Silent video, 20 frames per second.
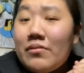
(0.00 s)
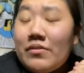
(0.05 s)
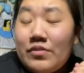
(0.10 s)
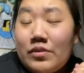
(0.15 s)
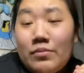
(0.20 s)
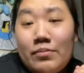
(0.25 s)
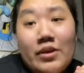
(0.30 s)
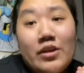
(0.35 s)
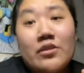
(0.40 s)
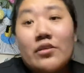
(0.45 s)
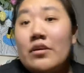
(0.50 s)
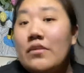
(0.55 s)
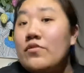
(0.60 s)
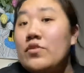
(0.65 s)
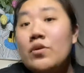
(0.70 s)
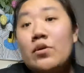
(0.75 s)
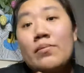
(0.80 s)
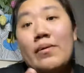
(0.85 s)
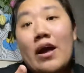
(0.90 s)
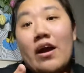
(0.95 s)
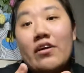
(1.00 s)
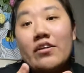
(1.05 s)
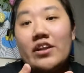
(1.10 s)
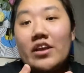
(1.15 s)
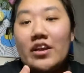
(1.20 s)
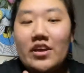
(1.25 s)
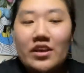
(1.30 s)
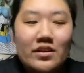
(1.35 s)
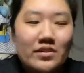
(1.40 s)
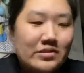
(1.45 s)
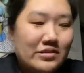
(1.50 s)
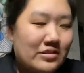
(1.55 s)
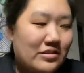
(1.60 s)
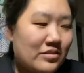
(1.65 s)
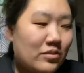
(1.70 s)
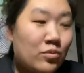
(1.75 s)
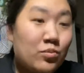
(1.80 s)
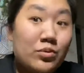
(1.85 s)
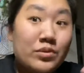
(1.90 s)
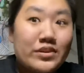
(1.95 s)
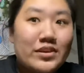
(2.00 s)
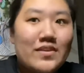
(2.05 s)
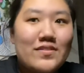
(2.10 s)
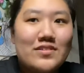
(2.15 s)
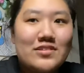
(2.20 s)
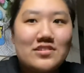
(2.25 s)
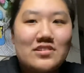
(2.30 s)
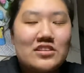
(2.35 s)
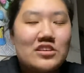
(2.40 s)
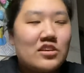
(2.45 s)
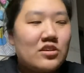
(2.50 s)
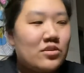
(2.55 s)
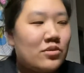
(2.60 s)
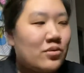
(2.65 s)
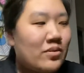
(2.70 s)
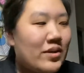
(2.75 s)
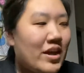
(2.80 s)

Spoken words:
If you make a review about it, we'll give it to you.